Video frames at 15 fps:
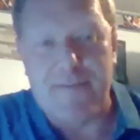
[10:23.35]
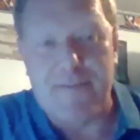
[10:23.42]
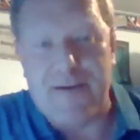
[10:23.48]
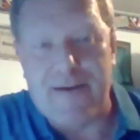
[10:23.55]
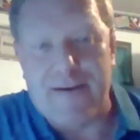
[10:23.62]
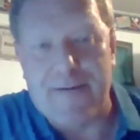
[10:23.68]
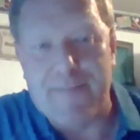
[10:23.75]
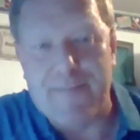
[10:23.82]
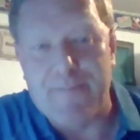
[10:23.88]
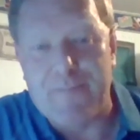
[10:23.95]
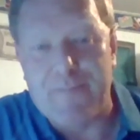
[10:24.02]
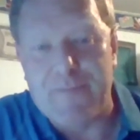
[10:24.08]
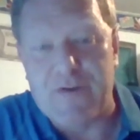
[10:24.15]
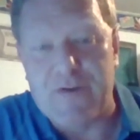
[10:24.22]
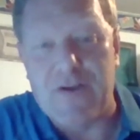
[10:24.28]

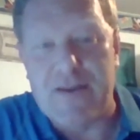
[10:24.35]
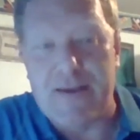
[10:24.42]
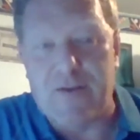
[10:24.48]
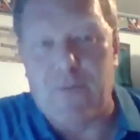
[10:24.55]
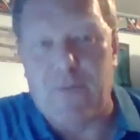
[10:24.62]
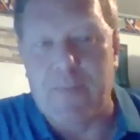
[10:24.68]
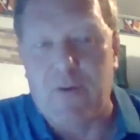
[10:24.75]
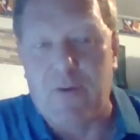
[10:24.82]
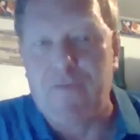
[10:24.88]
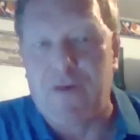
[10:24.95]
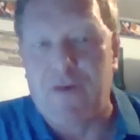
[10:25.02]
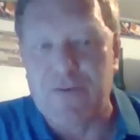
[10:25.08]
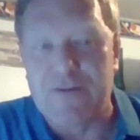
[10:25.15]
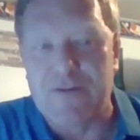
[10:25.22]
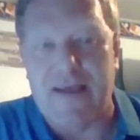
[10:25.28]
So you need to remove
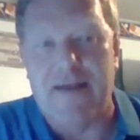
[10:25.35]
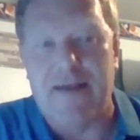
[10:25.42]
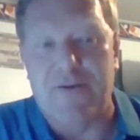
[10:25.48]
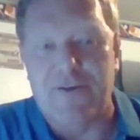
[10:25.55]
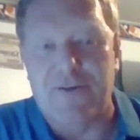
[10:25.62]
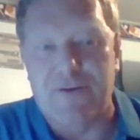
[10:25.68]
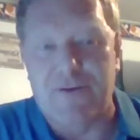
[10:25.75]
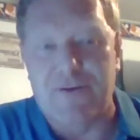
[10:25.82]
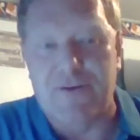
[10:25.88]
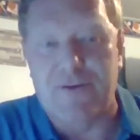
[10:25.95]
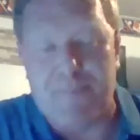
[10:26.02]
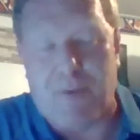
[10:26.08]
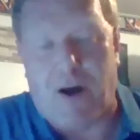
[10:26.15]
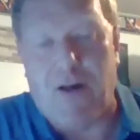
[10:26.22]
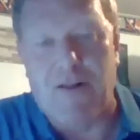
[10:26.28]
those danders,
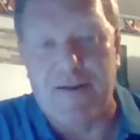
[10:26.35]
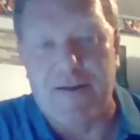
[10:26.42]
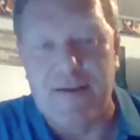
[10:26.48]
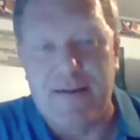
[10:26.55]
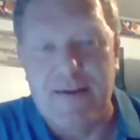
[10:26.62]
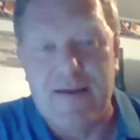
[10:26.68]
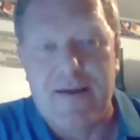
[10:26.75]
pollen.